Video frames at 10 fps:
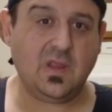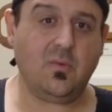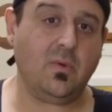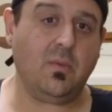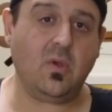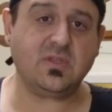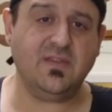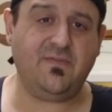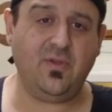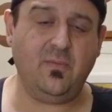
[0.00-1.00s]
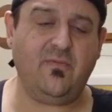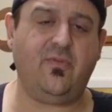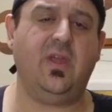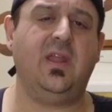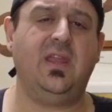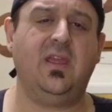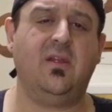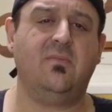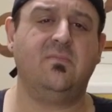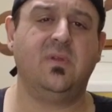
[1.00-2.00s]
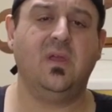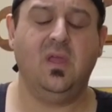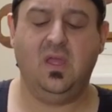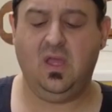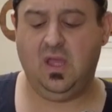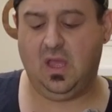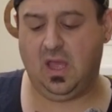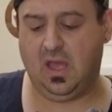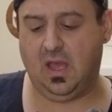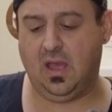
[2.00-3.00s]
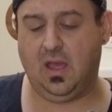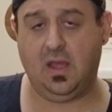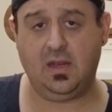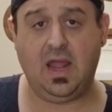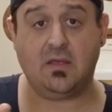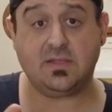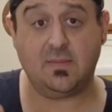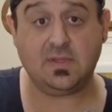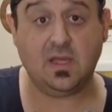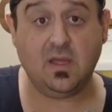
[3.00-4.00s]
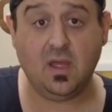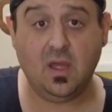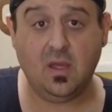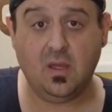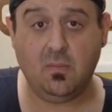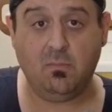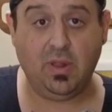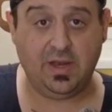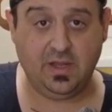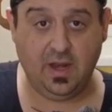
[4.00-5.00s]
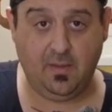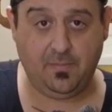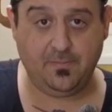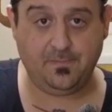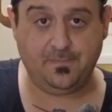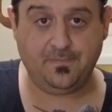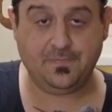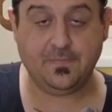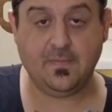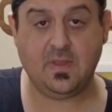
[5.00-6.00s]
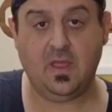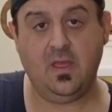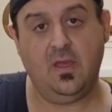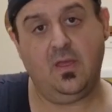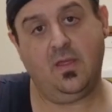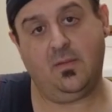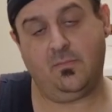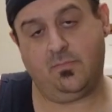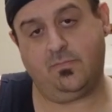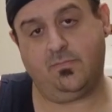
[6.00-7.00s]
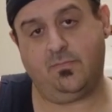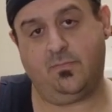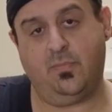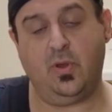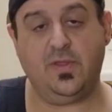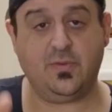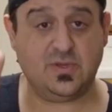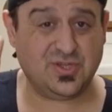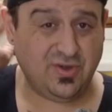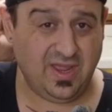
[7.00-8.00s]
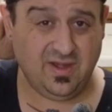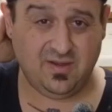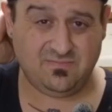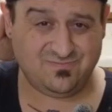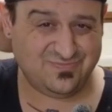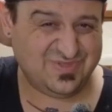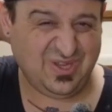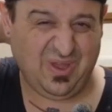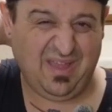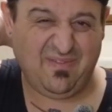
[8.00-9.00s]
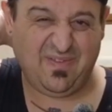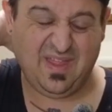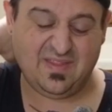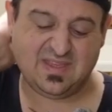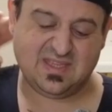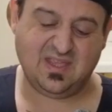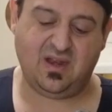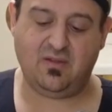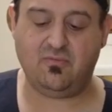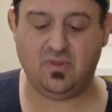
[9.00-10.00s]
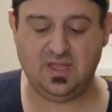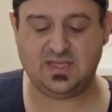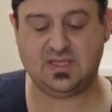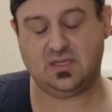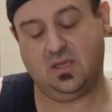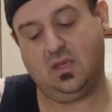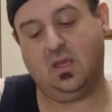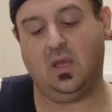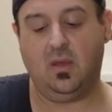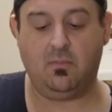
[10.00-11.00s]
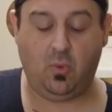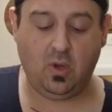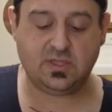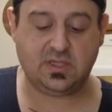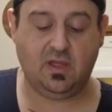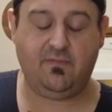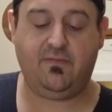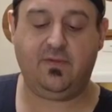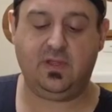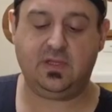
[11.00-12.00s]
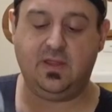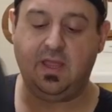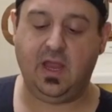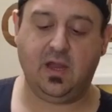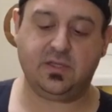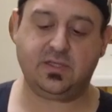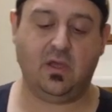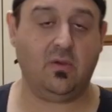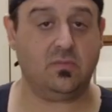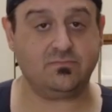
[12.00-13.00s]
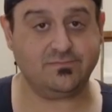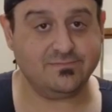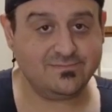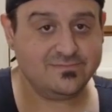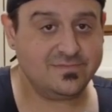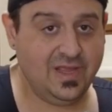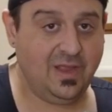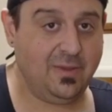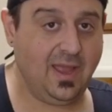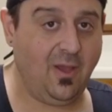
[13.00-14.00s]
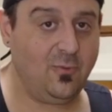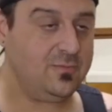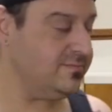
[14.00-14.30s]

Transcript: we're mostly fume free in here. Now it's time to blend it up and put it through a strainer. So I have a feeling this is going to release more stuff into the air. So here we go.